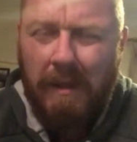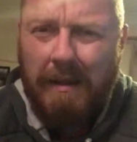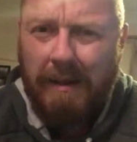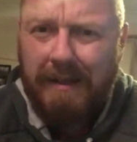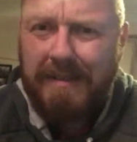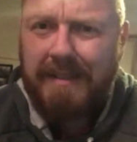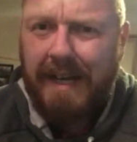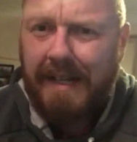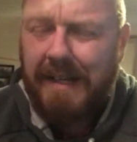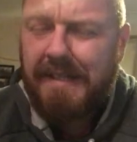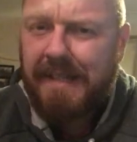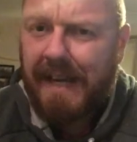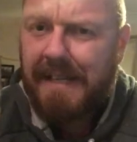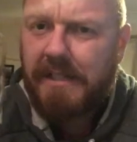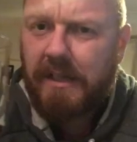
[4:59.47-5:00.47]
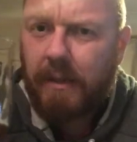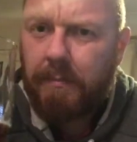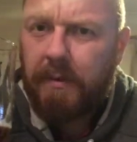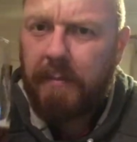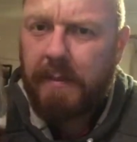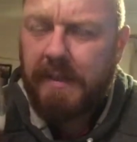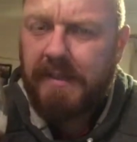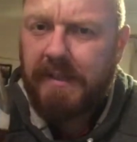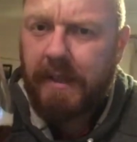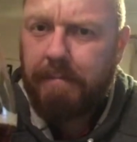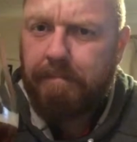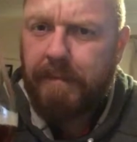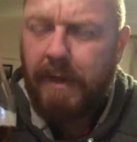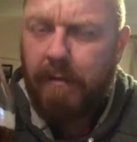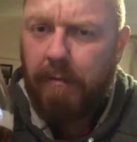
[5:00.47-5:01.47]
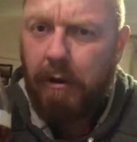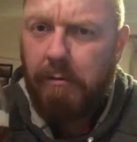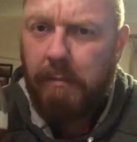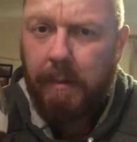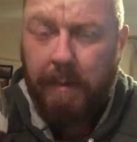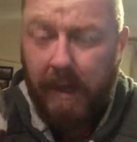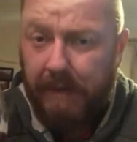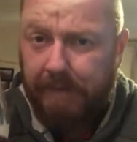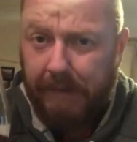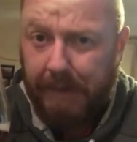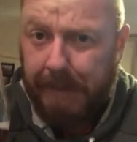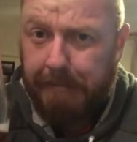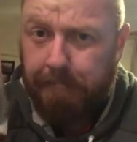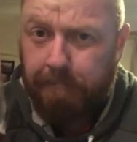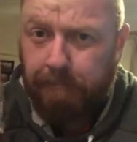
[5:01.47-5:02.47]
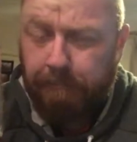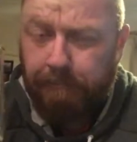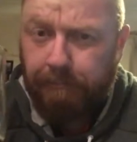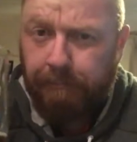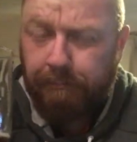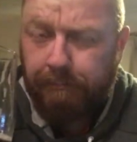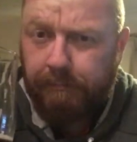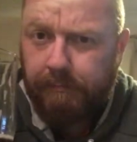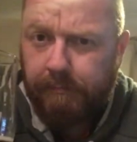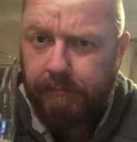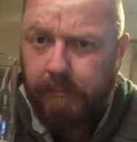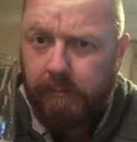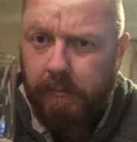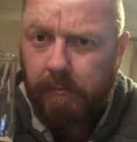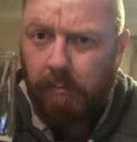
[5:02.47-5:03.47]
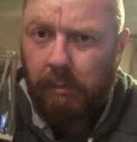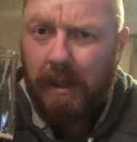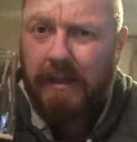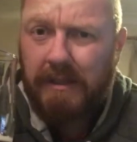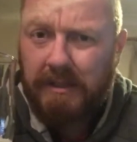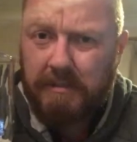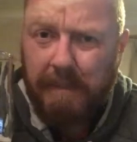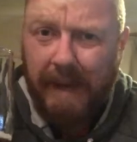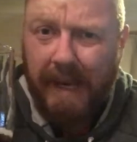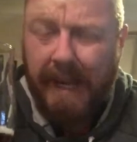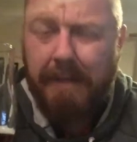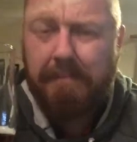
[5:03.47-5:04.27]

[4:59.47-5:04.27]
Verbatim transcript: like I say, the taste complements the, the aroma perfectly. You smell